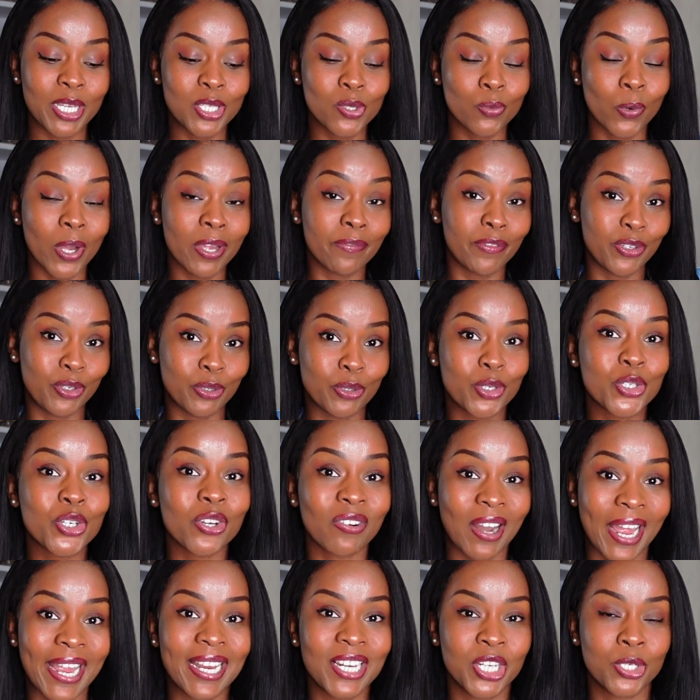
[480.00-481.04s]
is whatever you're
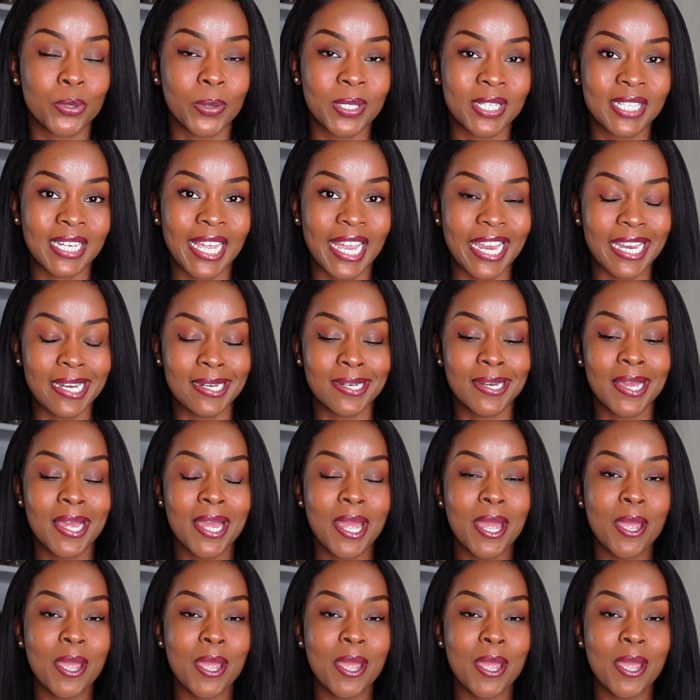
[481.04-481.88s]
trying to attain.